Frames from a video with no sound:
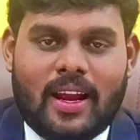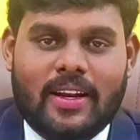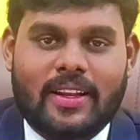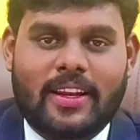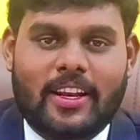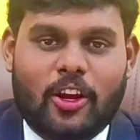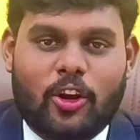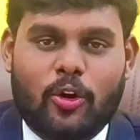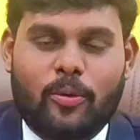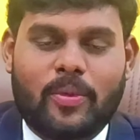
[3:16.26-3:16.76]
and
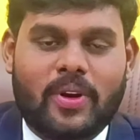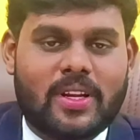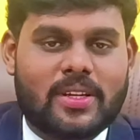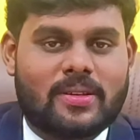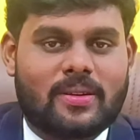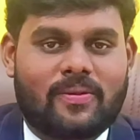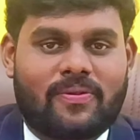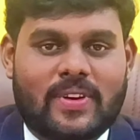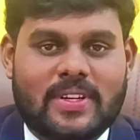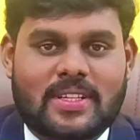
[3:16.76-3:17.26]
then
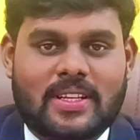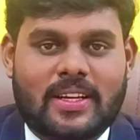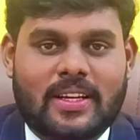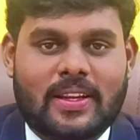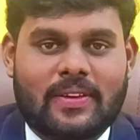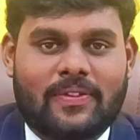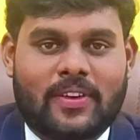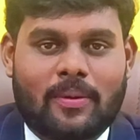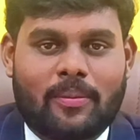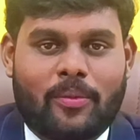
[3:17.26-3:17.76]
accommodation
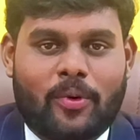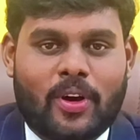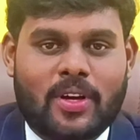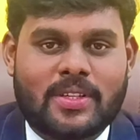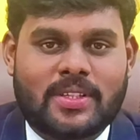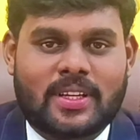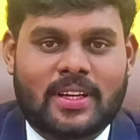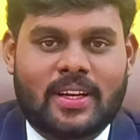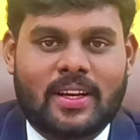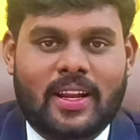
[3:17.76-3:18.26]
facility for
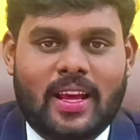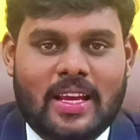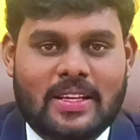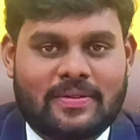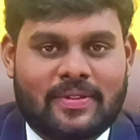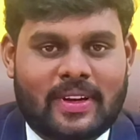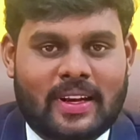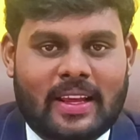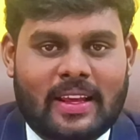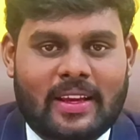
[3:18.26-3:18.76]
boys and
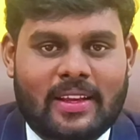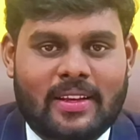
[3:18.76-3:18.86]
as well